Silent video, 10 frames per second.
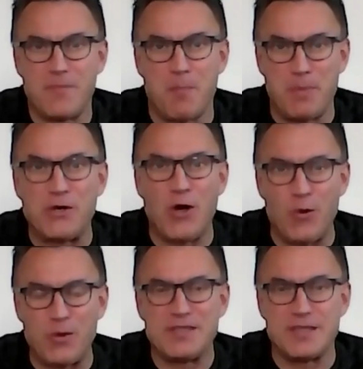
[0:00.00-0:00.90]
big
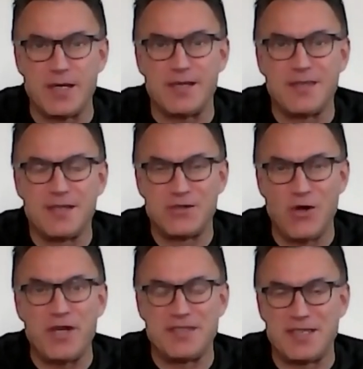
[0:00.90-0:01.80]
goal, isn't it? It's
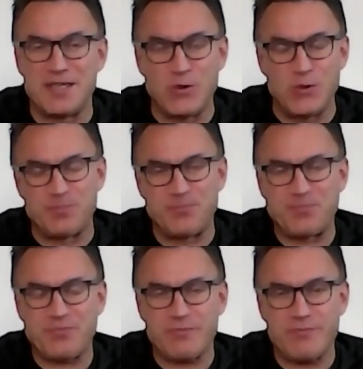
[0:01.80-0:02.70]
not easy at all.
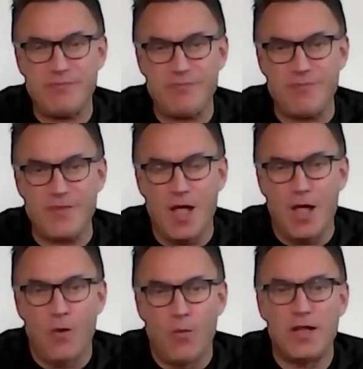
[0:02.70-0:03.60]

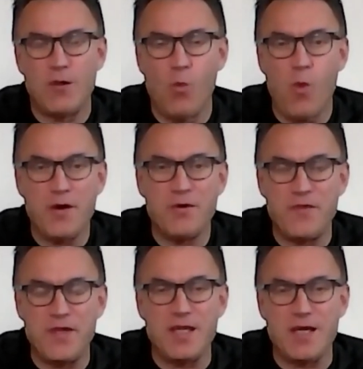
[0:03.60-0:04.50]
Well, one of
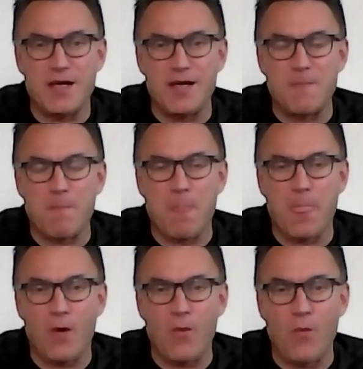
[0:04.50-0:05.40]
the
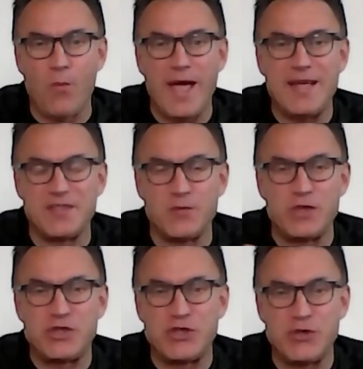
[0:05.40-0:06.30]
ways in
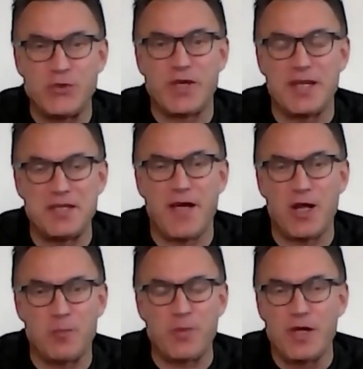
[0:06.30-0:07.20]
which you can
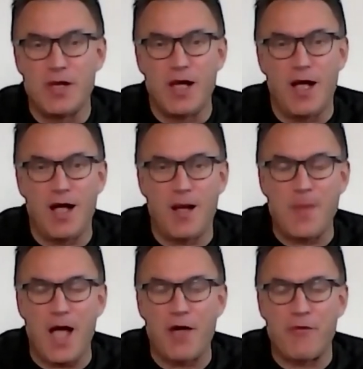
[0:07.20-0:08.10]
develop
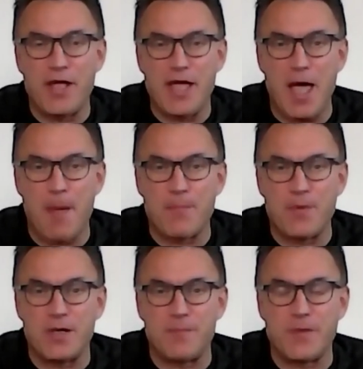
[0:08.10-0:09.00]
RAM,
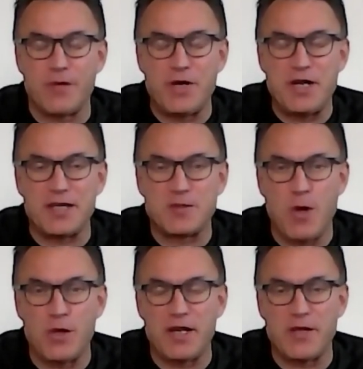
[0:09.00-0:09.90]
reading as
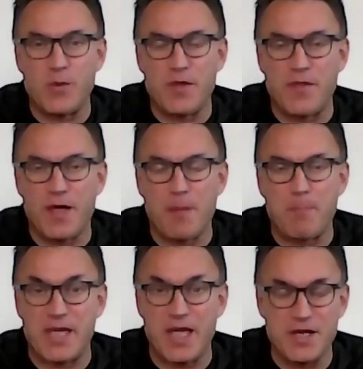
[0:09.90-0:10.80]
modeling, with
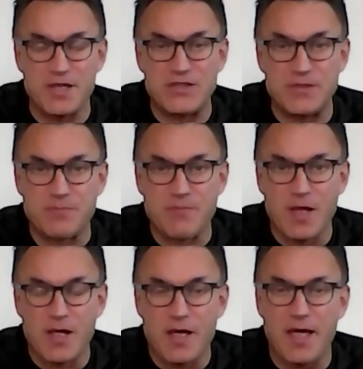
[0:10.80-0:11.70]
beginners
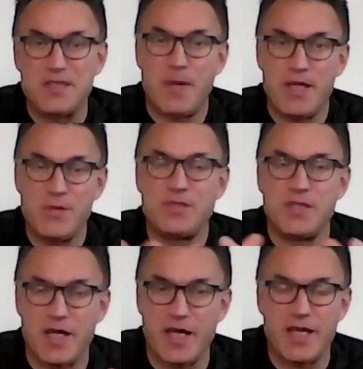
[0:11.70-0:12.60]
is by
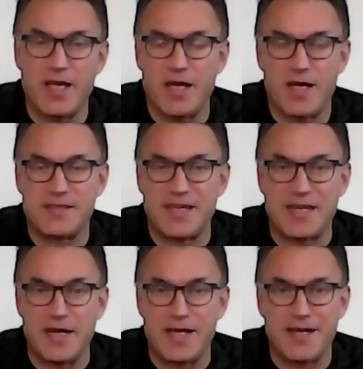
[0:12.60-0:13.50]
using a
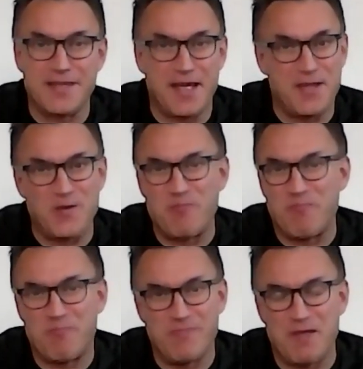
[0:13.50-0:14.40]
technique that you,
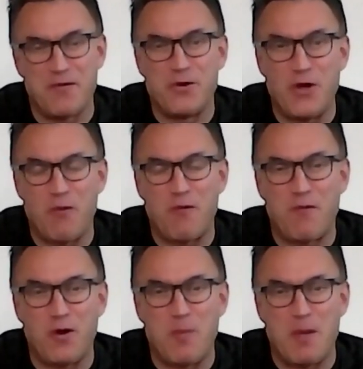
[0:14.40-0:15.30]
if you know,
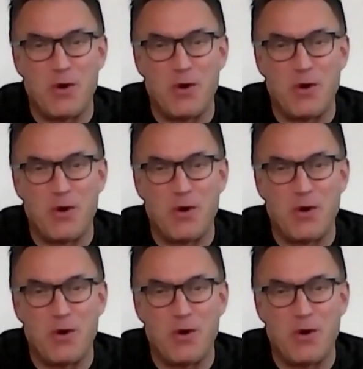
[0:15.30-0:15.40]
follow my